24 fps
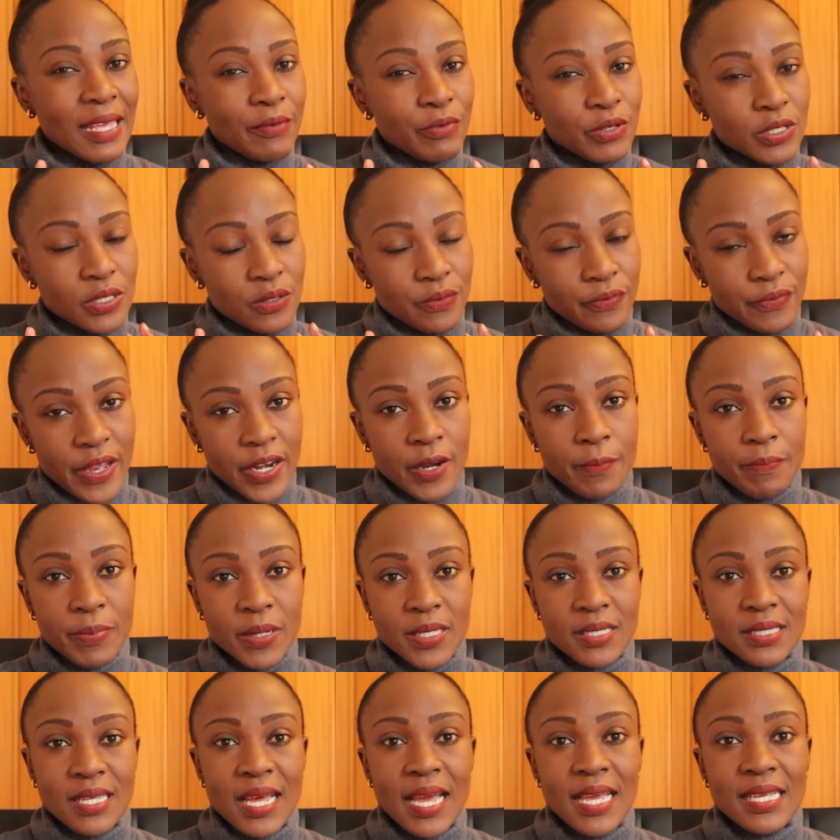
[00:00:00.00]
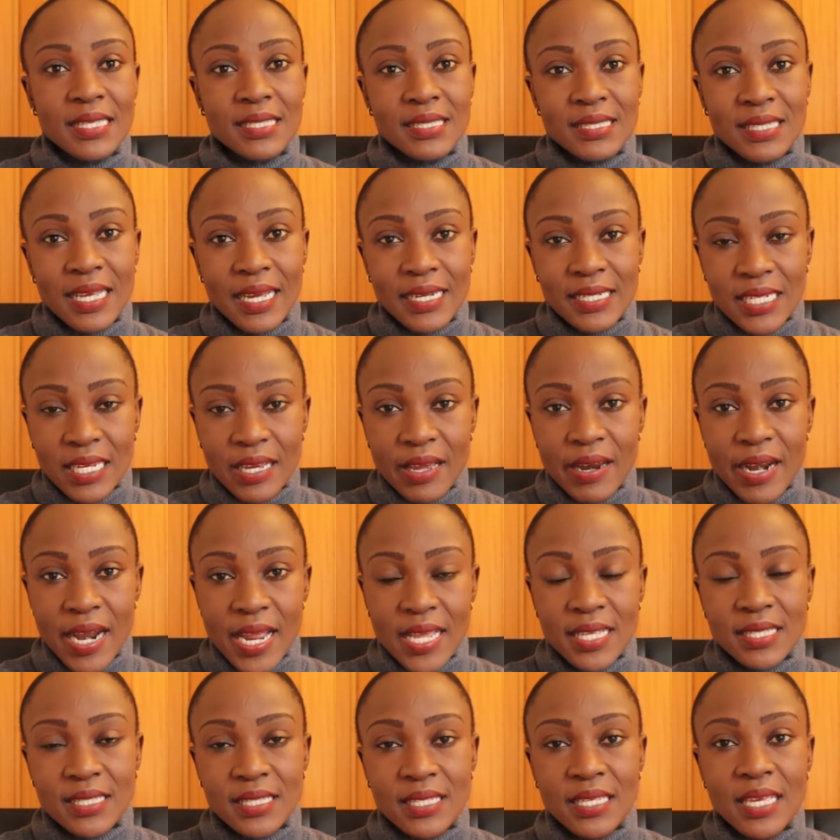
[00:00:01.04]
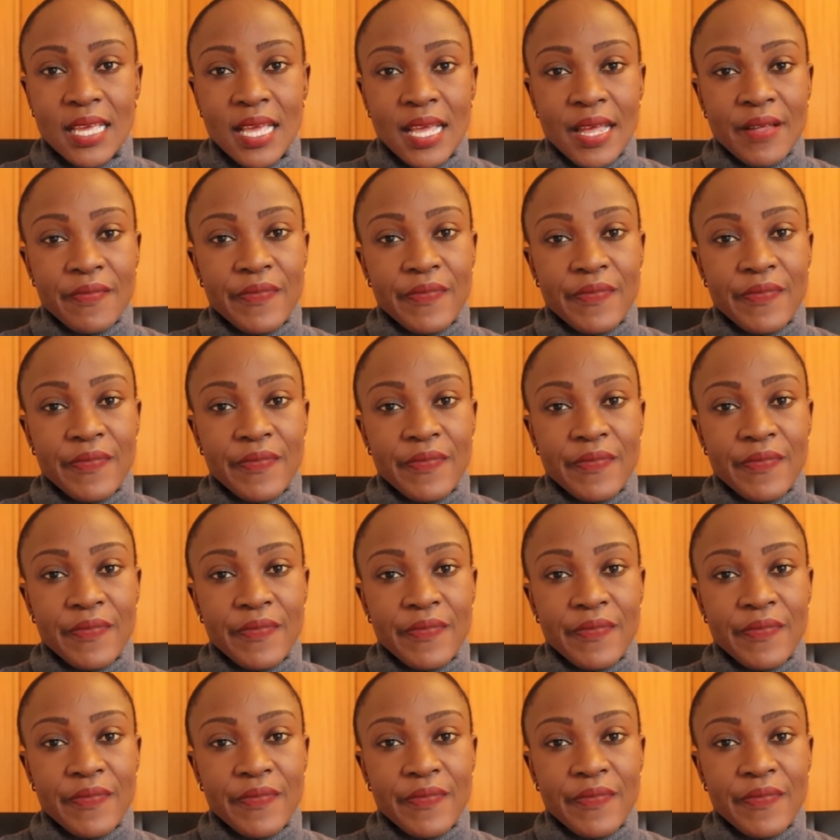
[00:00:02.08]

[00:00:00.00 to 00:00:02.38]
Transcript: I was very precise categorized